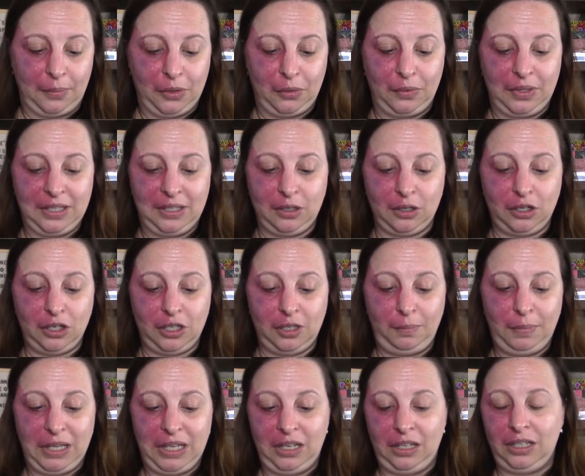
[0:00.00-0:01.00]
So this will just
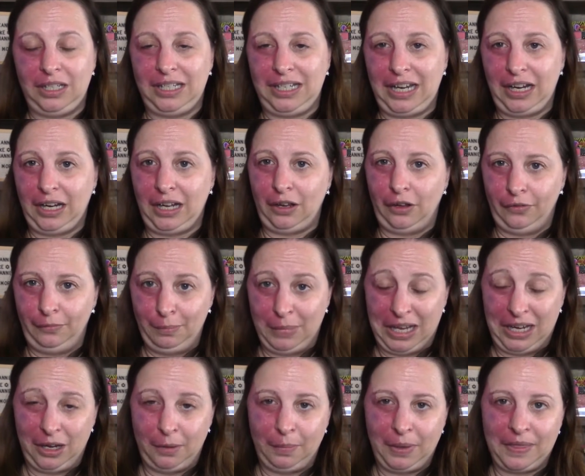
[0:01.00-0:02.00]
be to take off
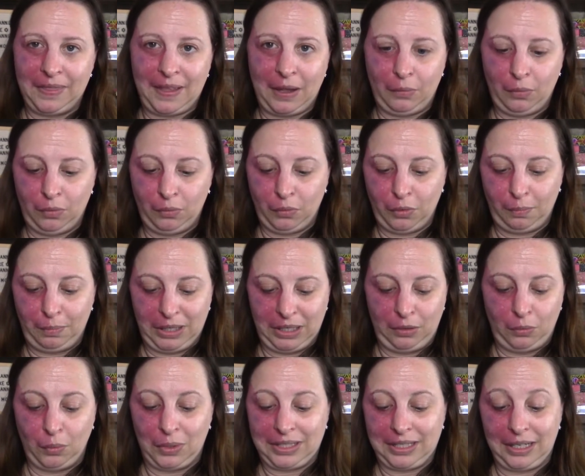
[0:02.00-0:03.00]
makeup and that one will
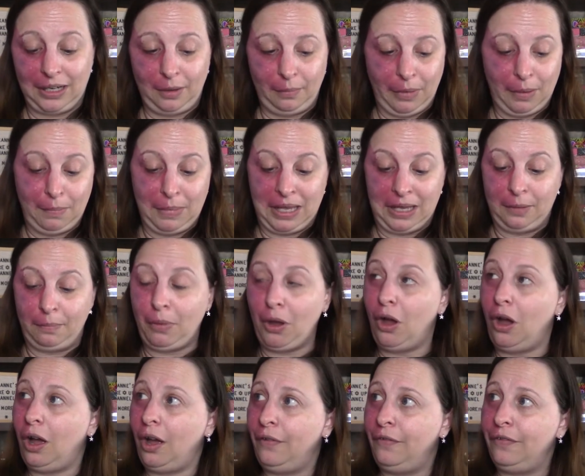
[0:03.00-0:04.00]
be once I get my makeup
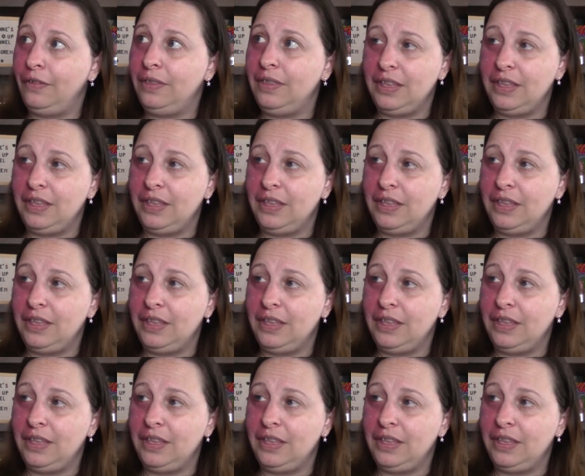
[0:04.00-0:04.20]
off.